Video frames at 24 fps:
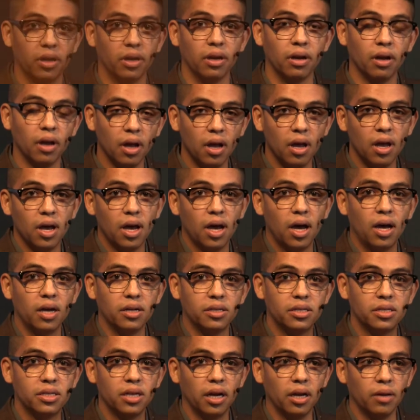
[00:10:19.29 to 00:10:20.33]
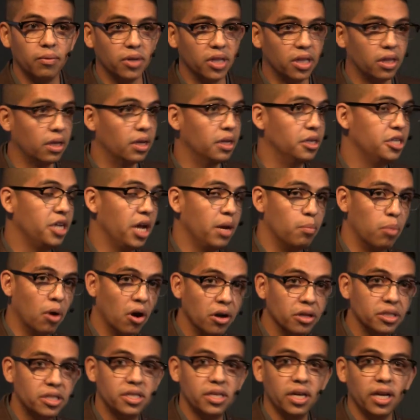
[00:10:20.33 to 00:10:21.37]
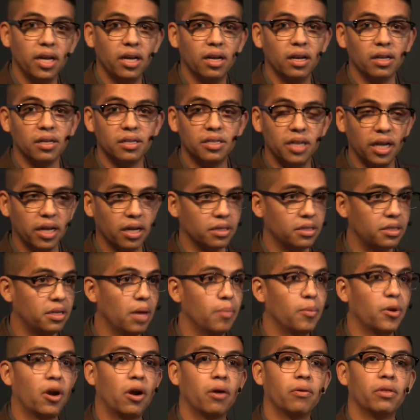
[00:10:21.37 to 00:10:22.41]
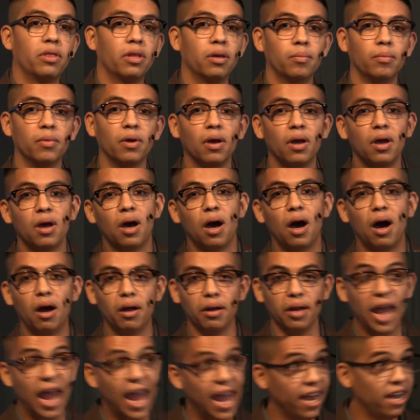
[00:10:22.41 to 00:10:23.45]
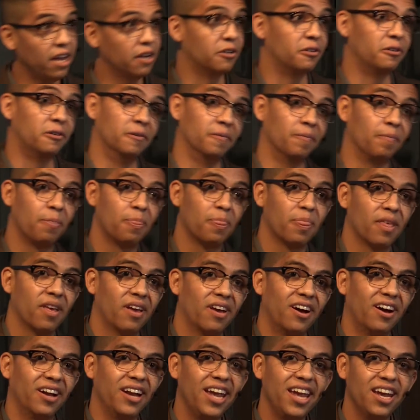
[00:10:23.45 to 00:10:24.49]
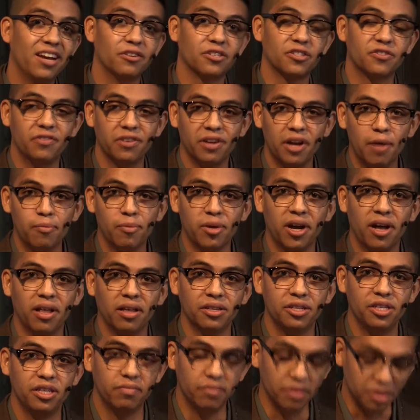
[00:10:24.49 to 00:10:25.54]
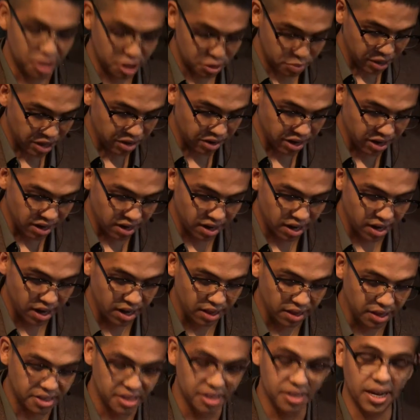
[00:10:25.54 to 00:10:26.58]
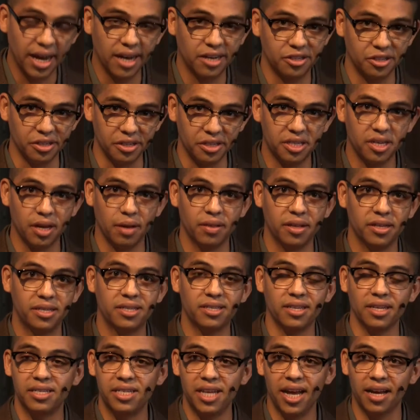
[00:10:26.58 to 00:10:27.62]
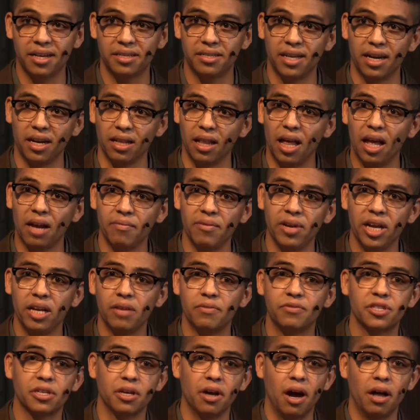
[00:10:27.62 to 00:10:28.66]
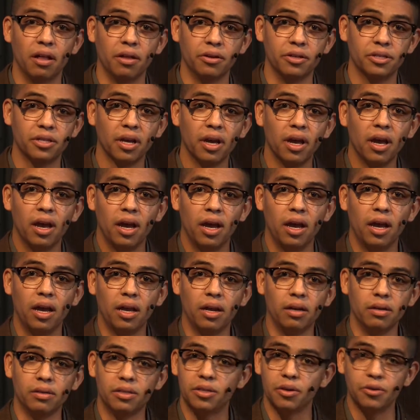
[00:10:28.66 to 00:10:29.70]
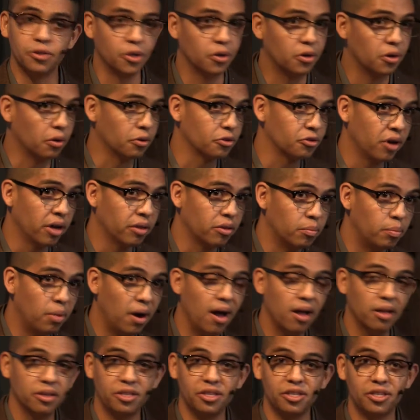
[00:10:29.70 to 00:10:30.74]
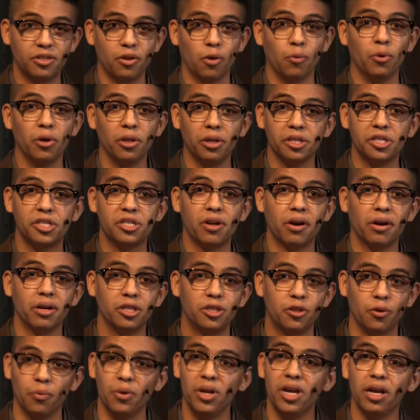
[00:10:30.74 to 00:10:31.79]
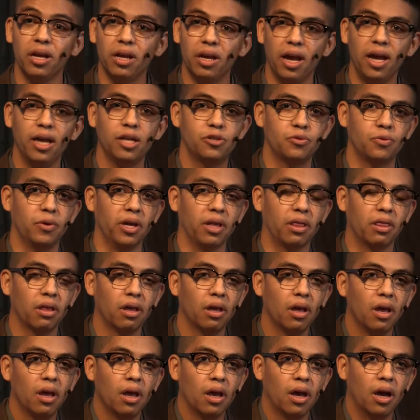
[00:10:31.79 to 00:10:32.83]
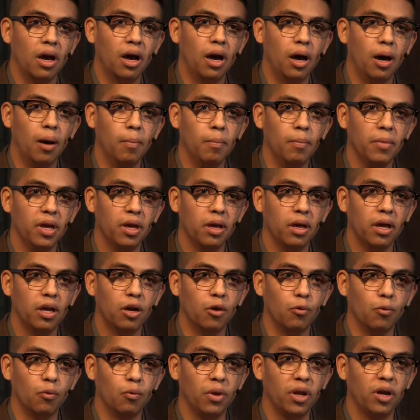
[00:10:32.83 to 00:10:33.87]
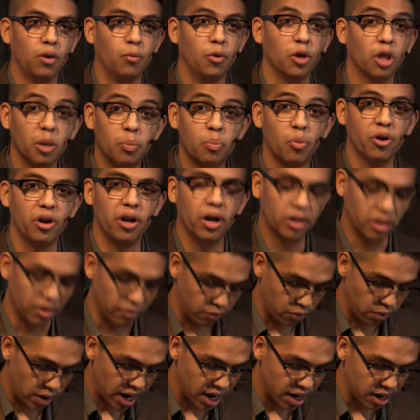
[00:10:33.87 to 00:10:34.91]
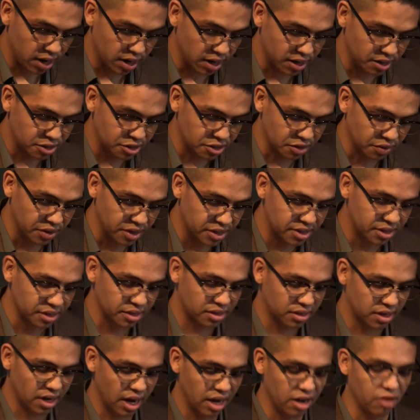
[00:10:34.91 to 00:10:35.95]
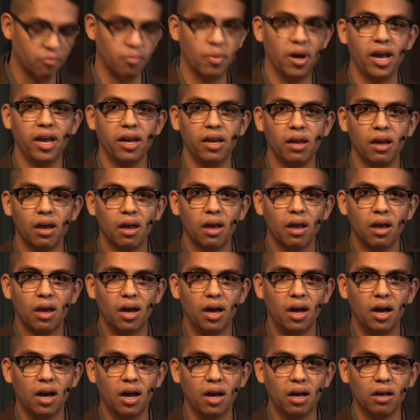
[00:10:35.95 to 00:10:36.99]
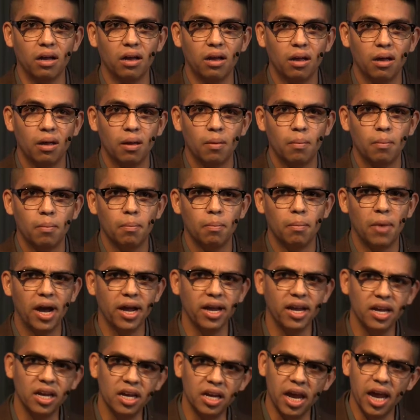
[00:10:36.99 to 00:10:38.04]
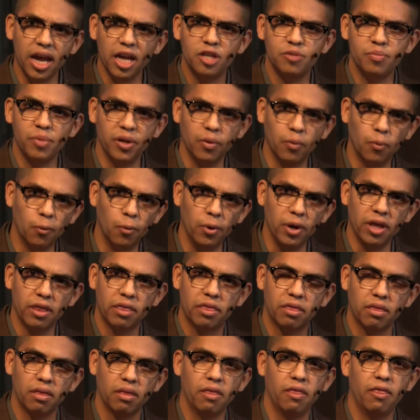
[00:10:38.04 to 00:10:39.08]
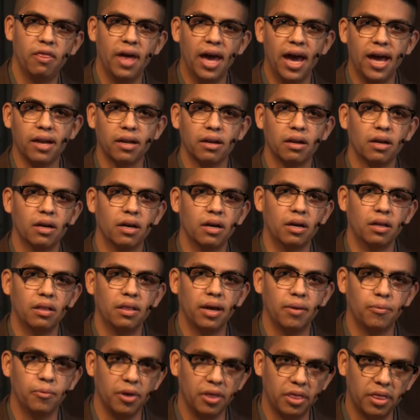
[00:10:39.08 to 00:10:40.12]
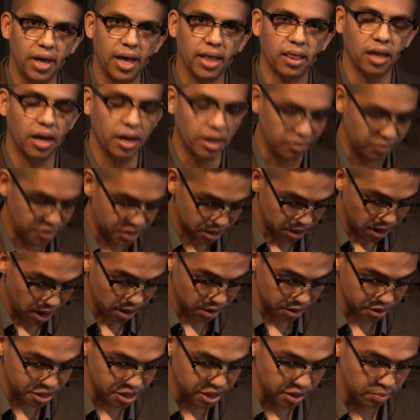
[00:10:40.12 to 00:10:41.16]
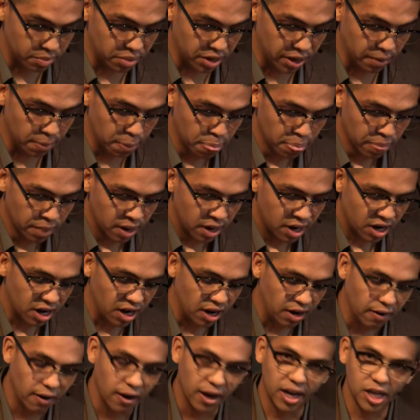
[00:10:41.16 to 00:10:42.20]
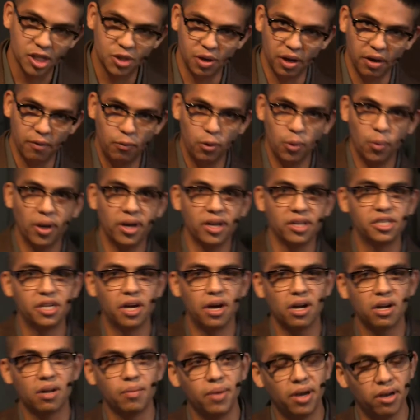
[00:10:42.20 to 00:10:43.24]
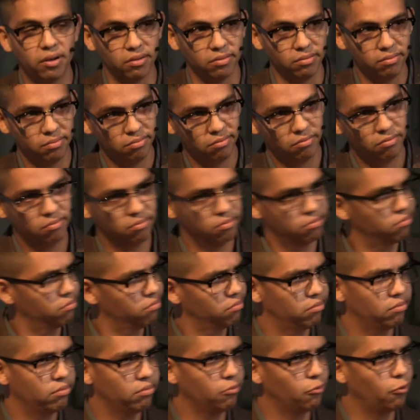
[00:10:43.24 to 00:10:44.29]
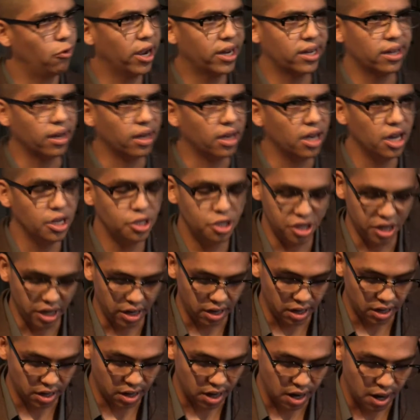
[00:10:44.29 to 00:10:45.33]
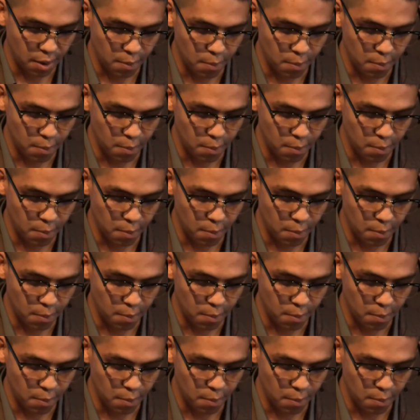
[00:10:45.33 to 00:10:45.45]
and study with Jay Bernstein and take a seminar with him on Hegel, on Hegel's phenomenology of the spirit. And this is a text that a lot of native scholars and sociocultural anthropologists are really starting to re-engage with in a really productive way. And so this is kind of my engagement with that line of scholarship. But I guess if we want to talk about recognition,